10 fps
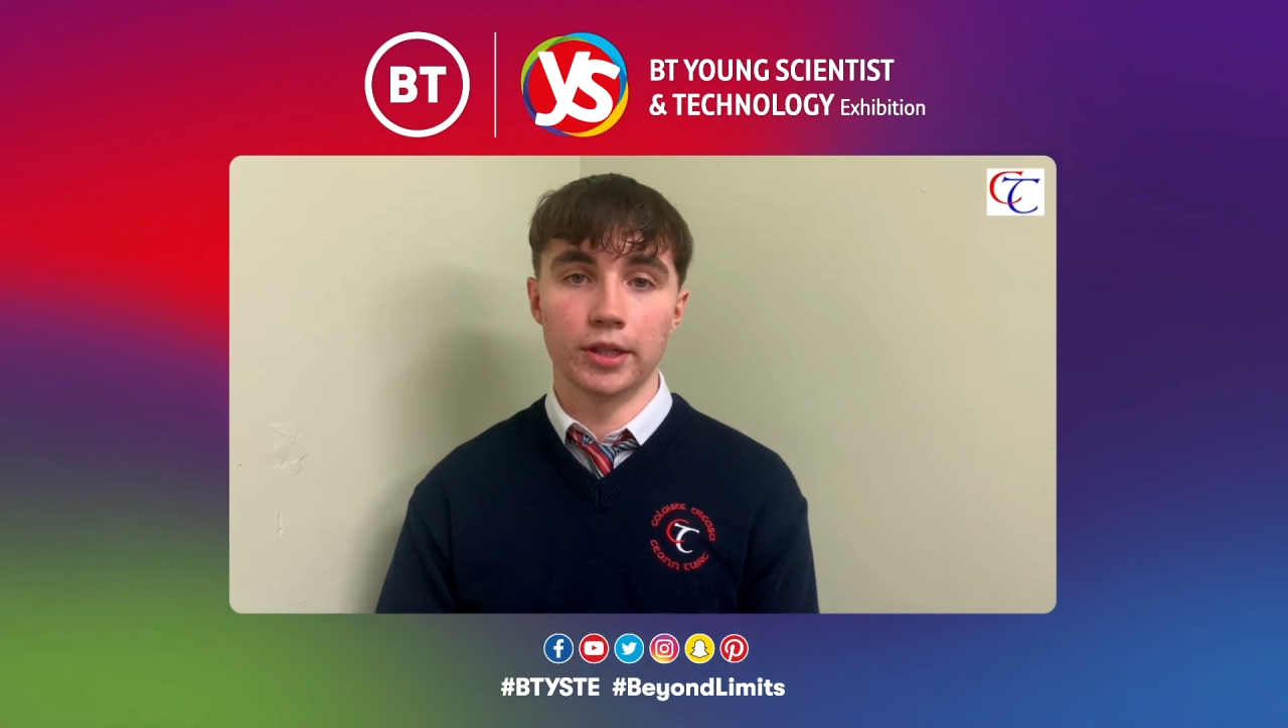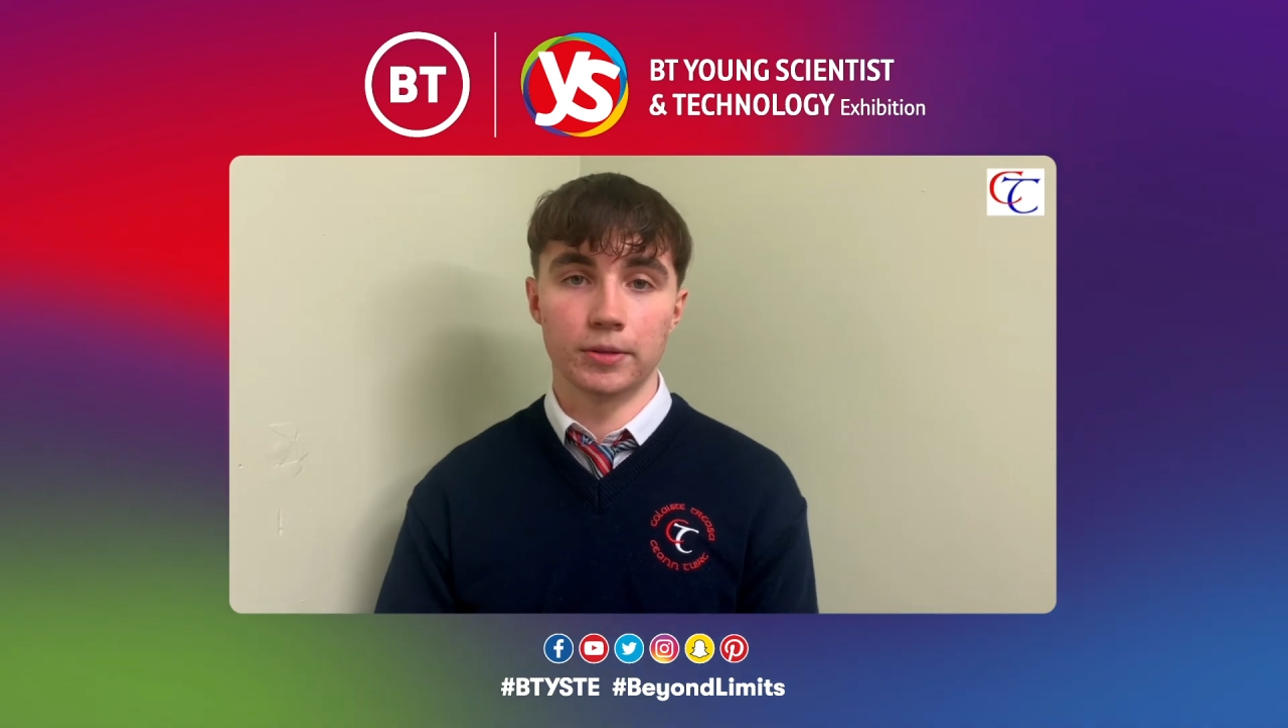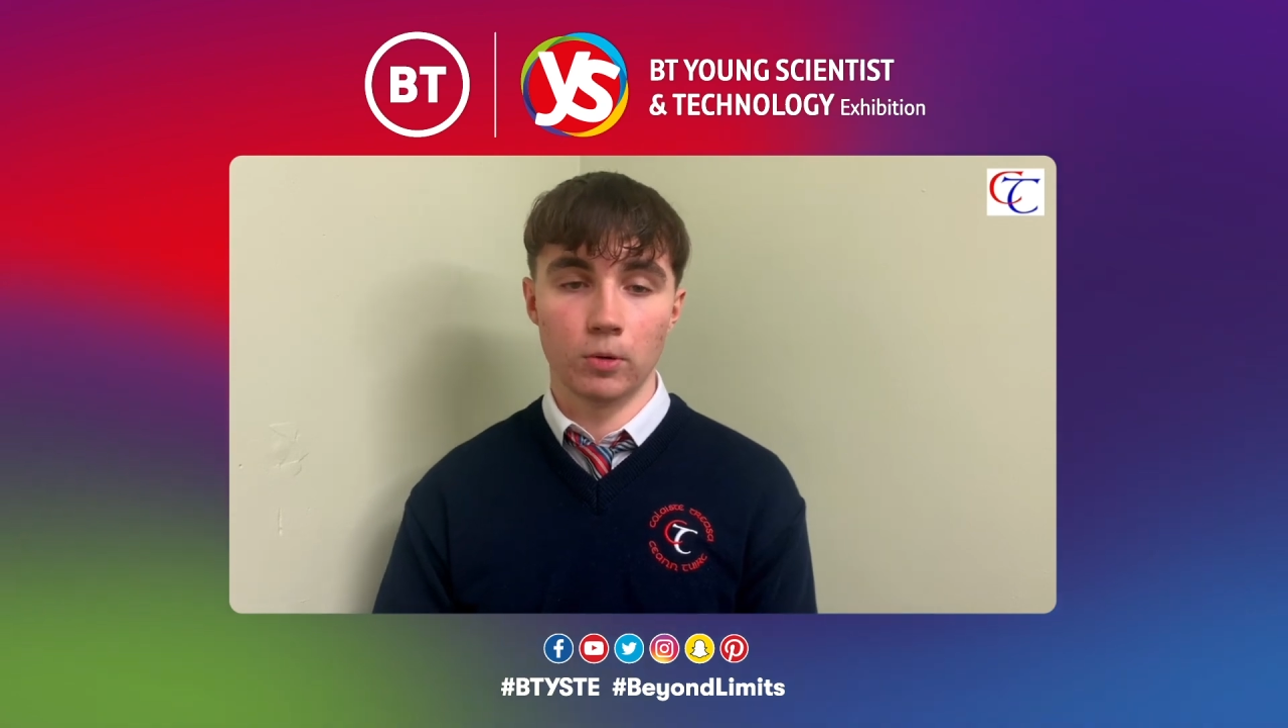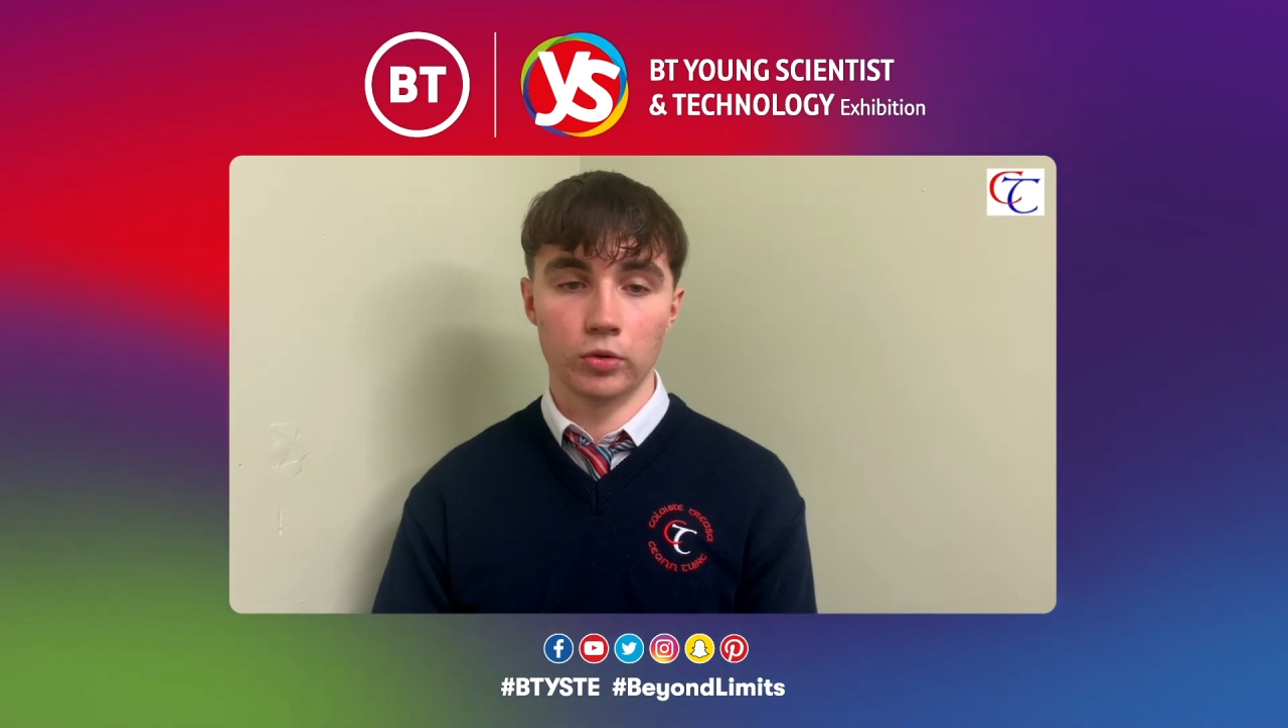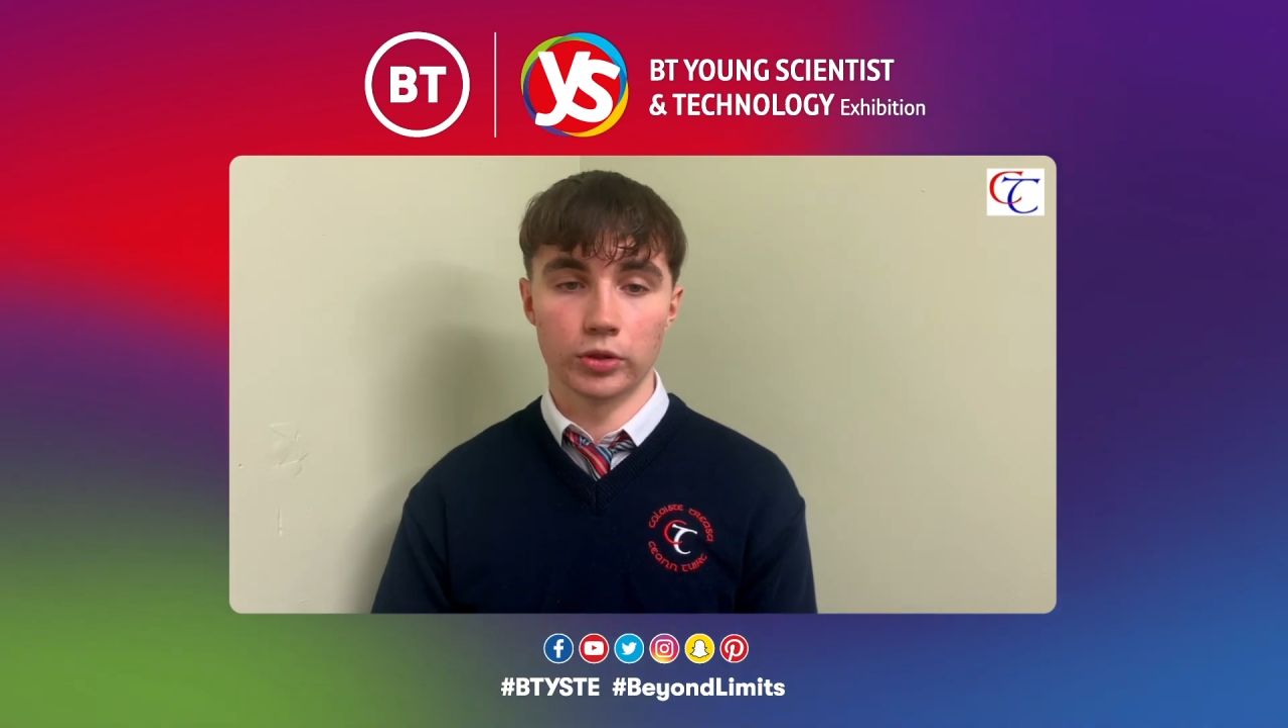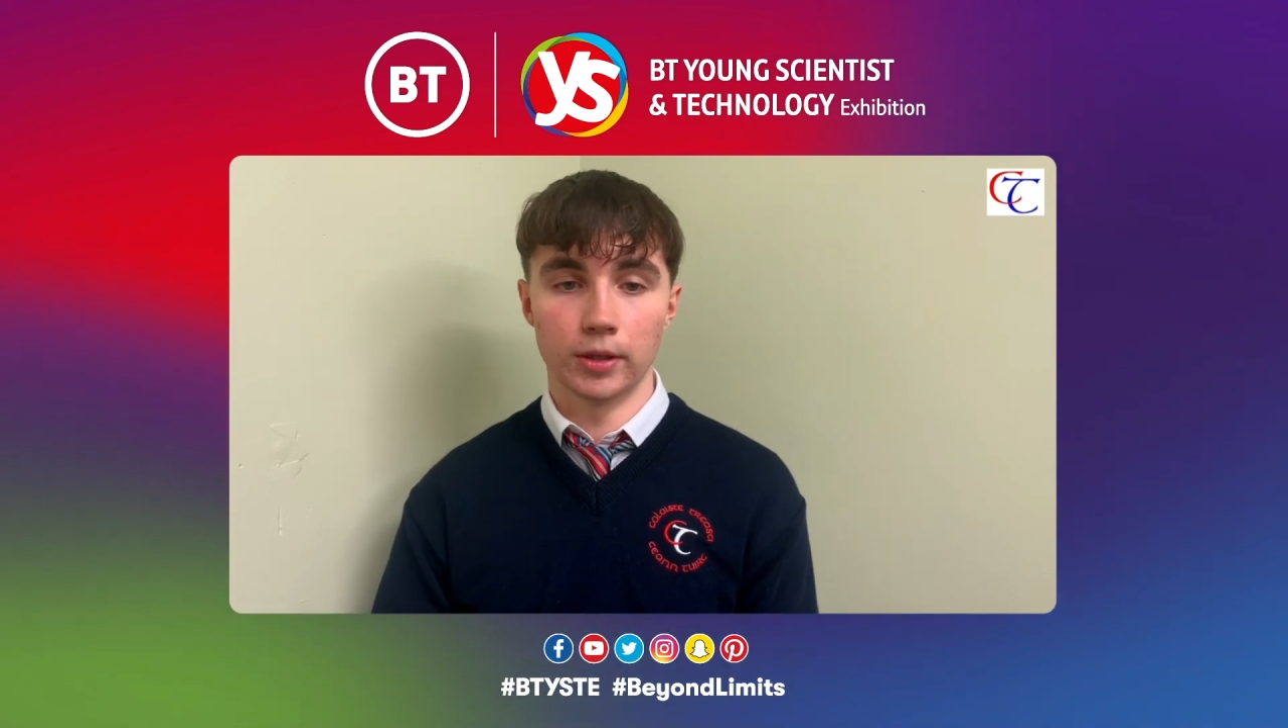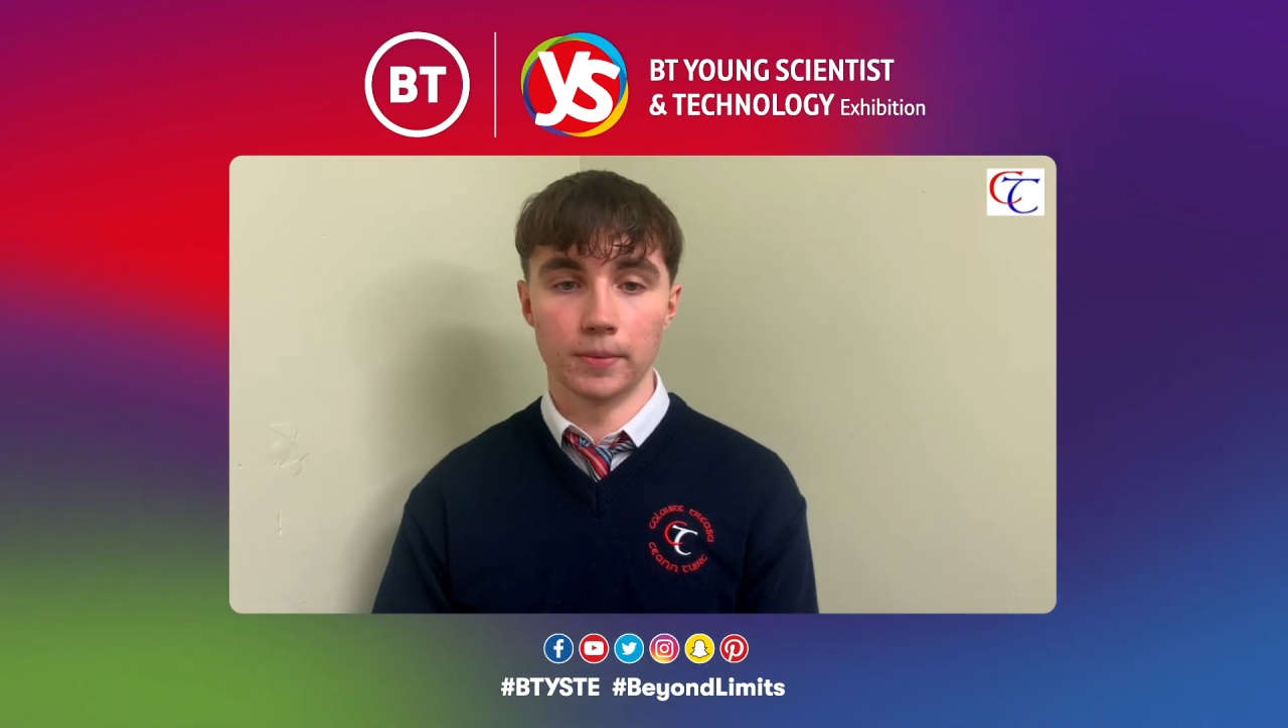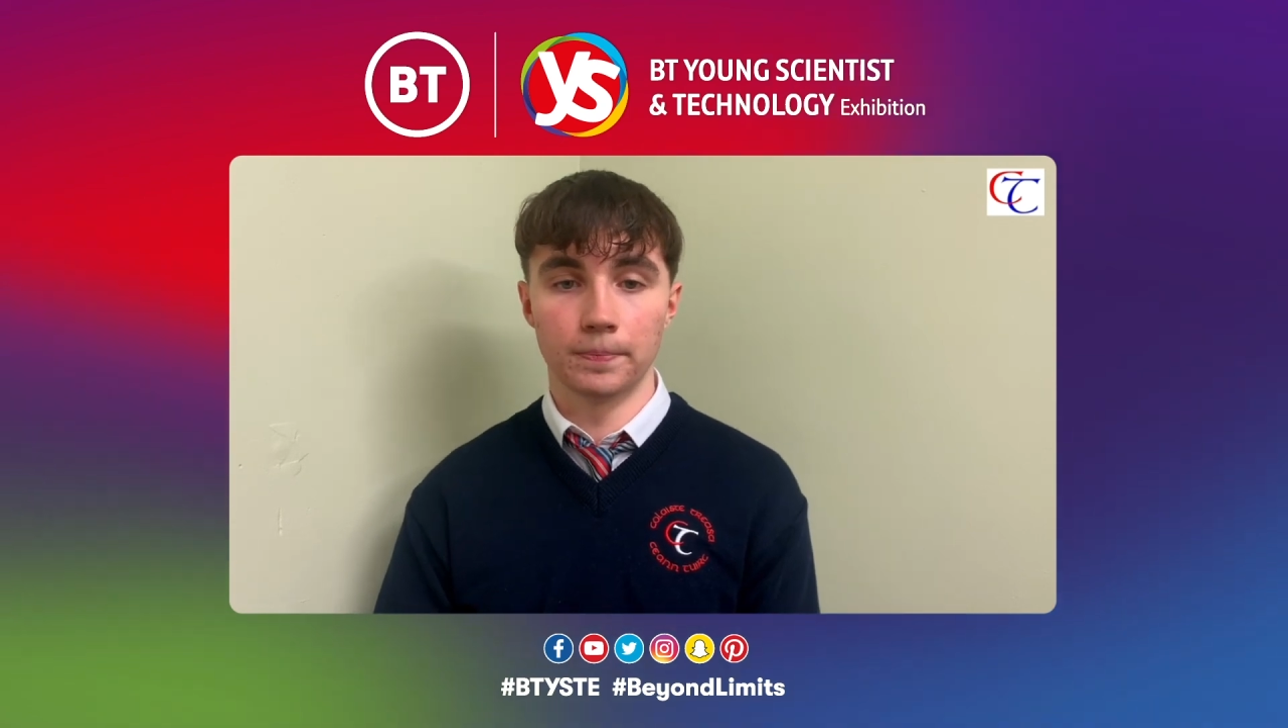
disposal.